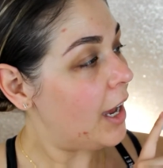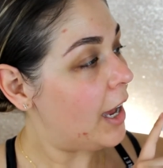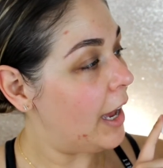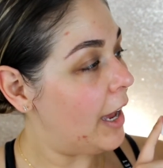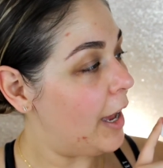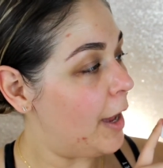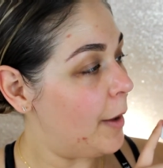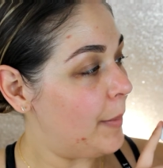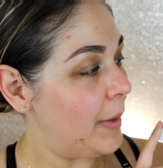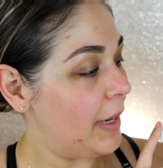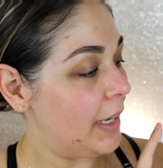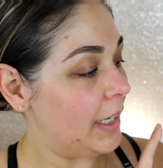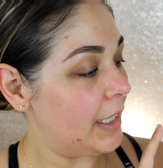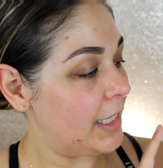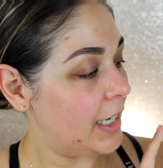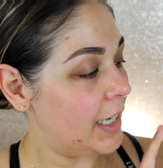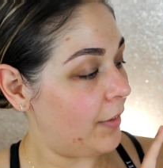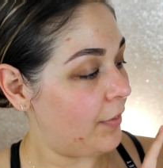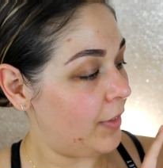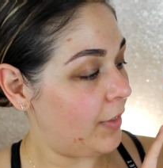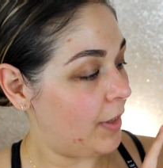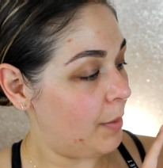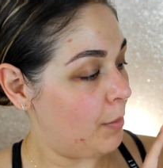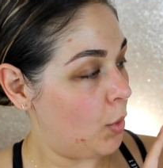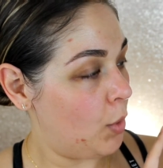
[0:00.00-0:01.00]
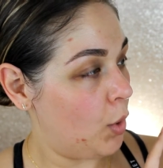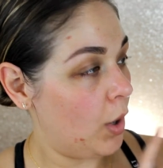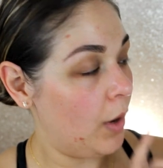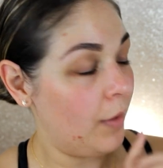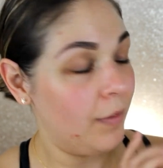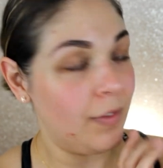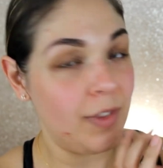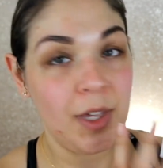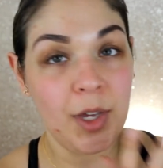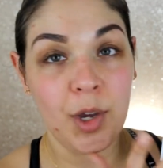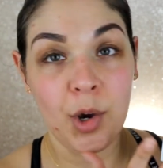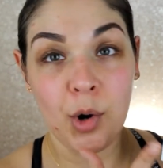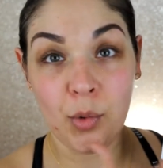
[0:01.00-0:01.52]
It's definitely more
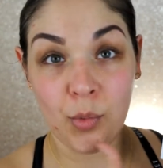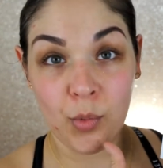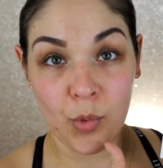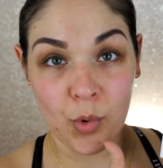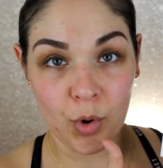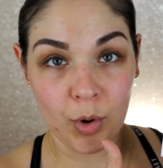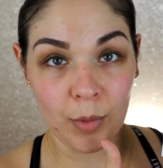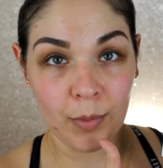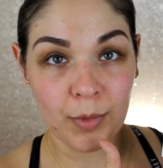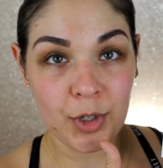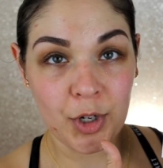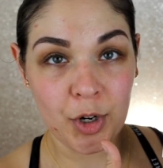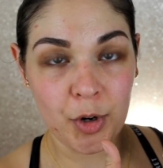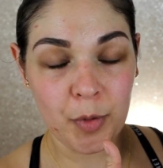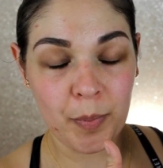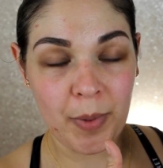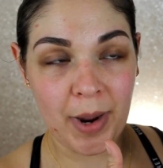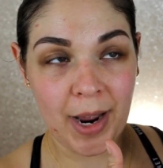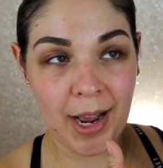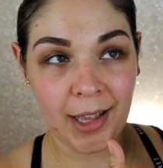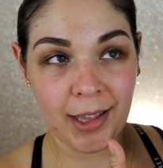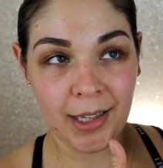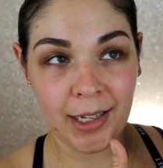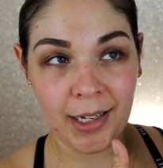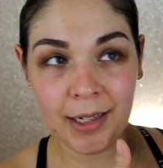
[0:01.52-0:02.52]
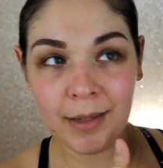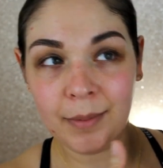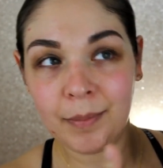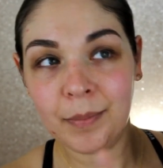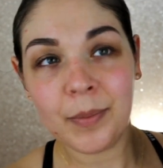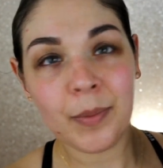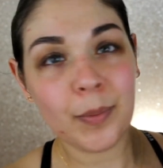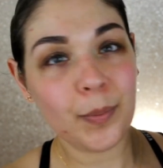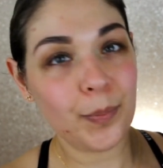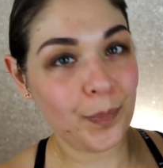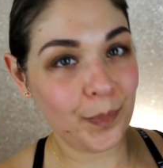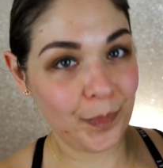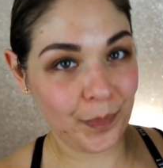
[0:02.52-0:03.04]
of the warm tone palette,
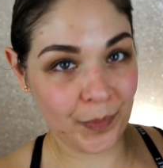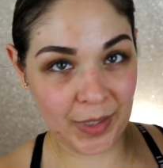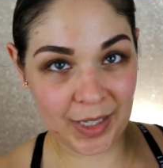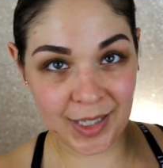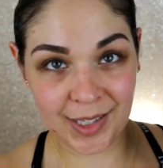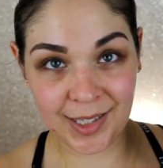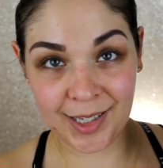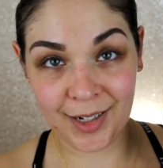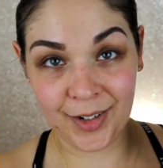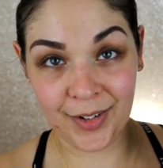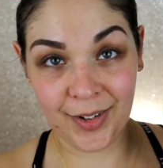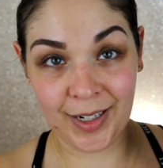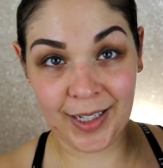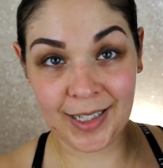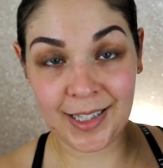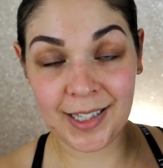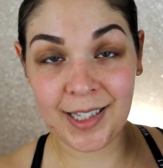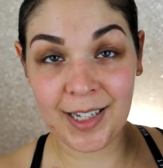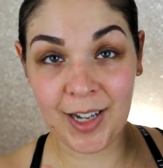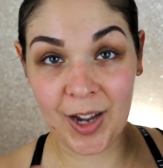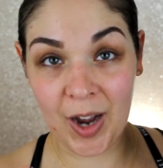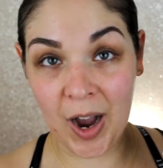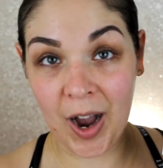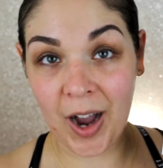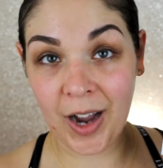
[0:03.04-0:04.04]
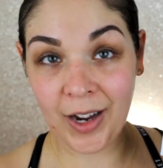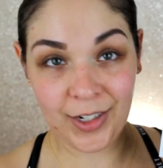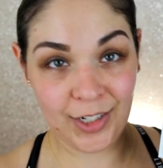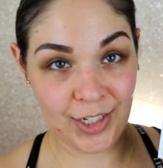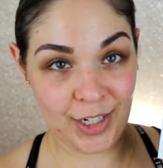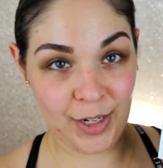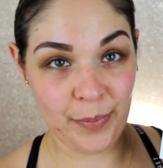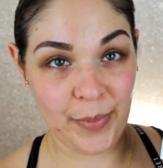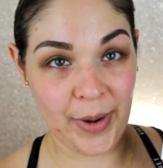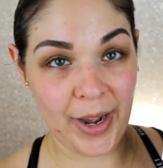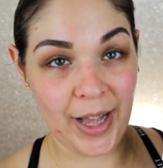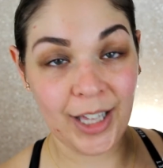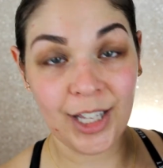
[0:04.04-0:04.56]
considering it's the Hot
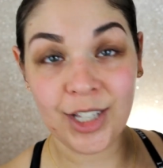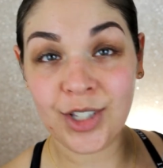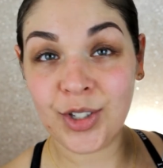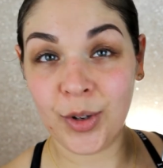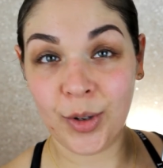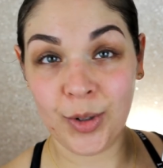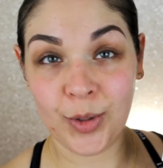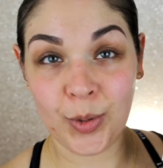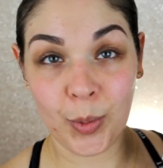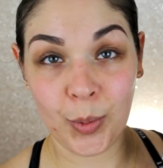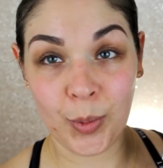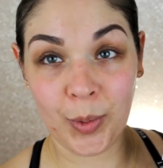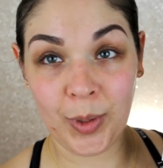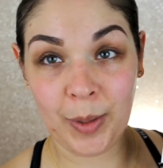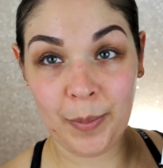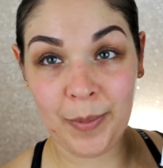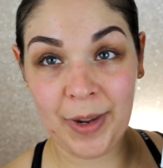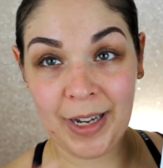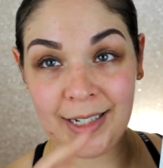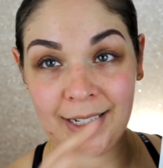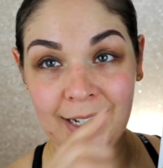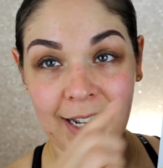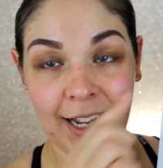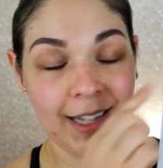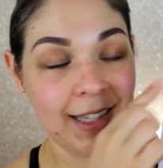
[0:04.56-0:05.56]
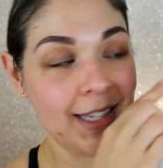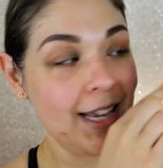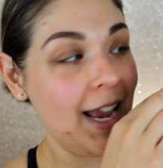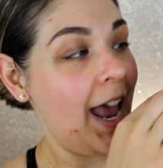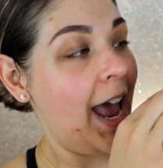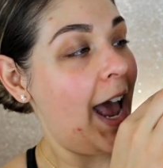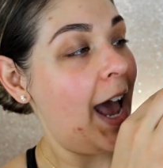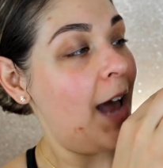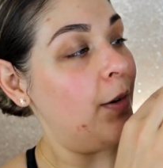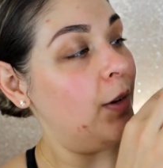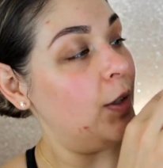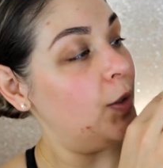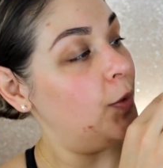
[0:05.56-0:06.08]
Tea palette, so it totally makes sense.
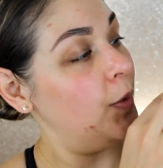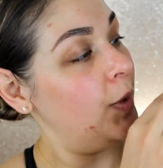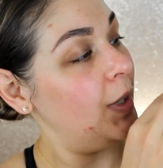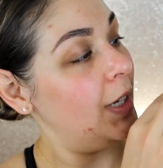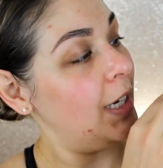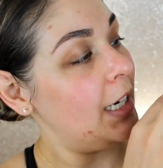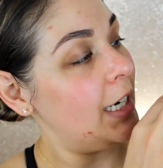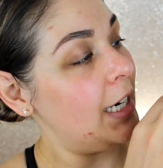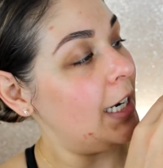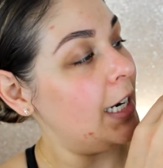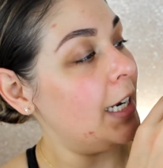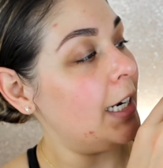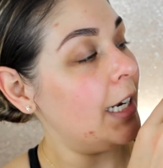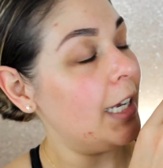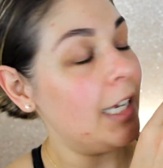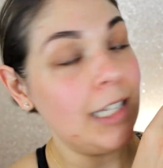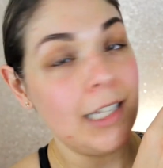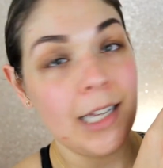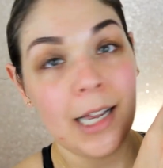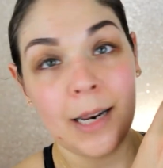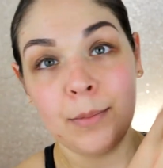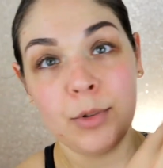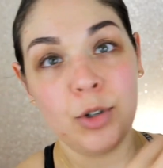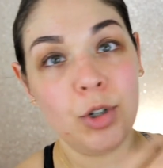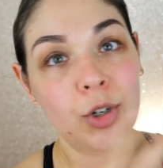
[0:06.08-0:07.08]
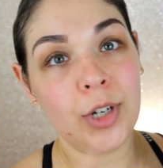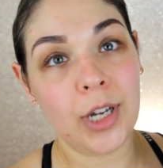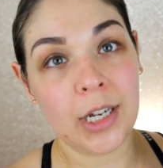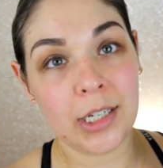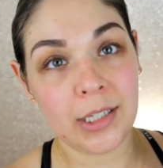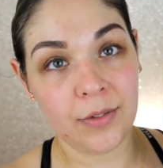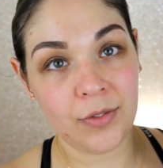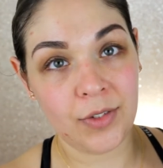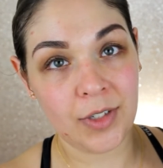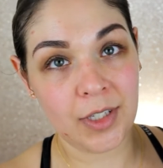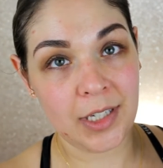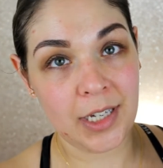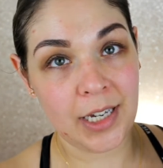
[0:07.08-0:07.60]
And what's really neat is, I'm sure you guys
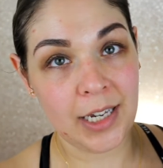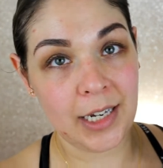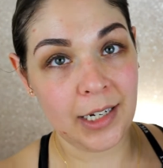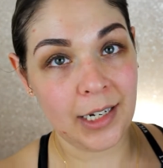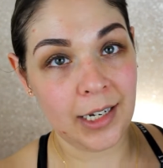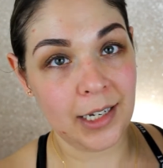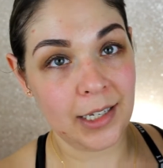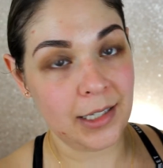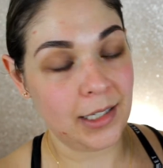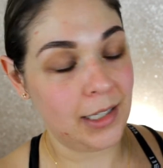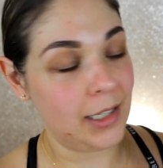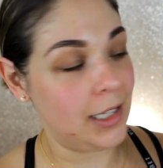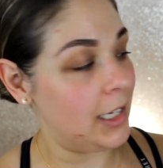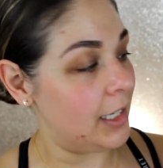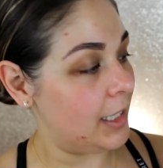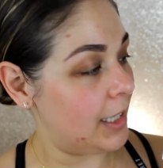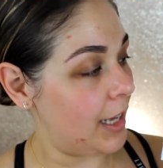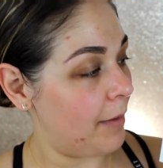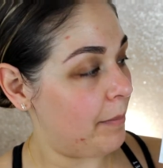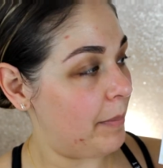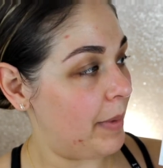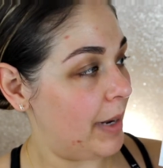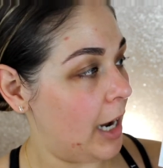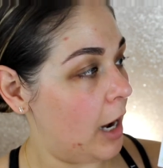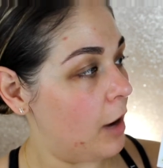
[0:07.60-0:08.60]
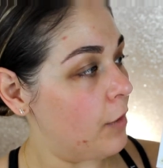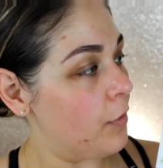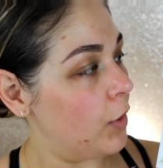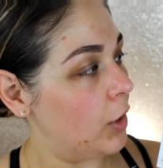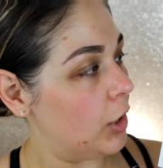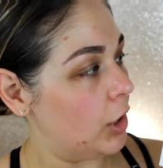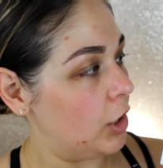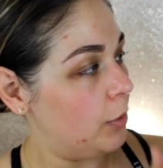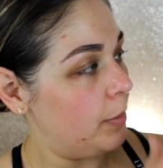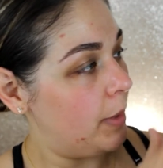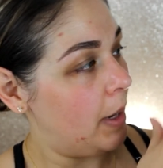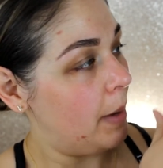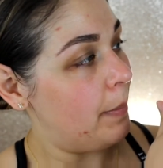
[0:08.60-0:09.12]
have seen, because these have been out for a
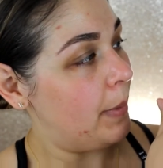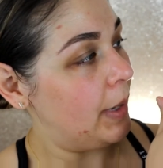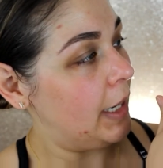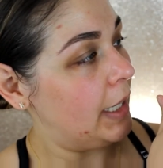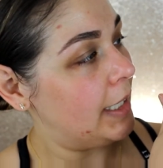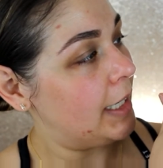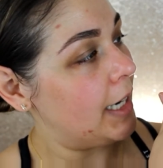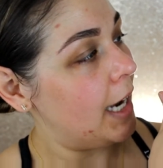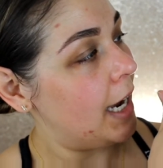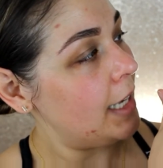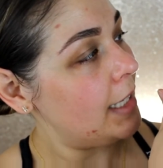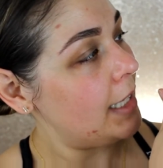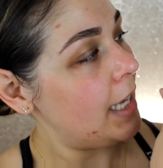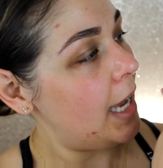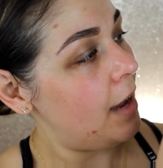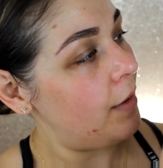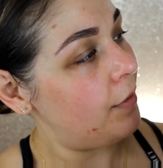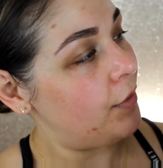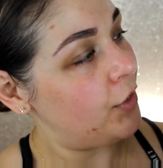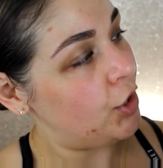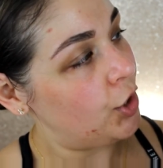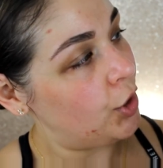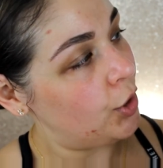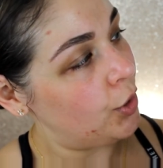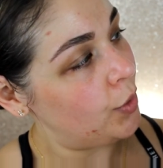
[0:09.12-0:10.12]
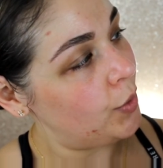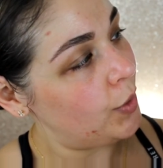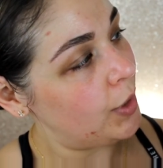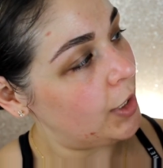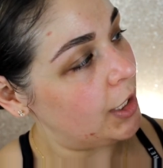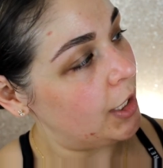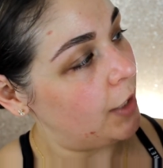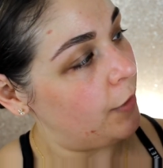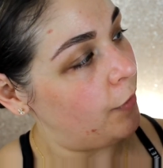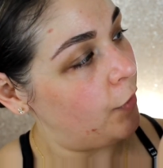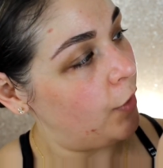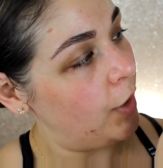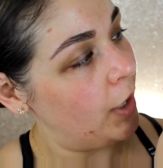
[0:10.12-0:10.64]
little bit, but it does have 2
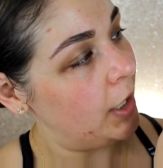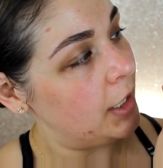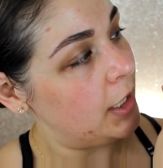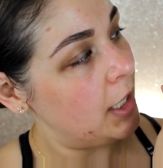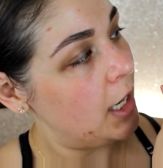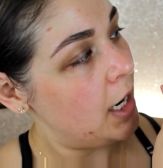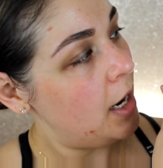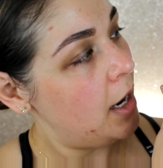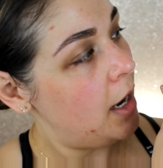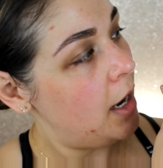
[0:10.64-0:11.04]
different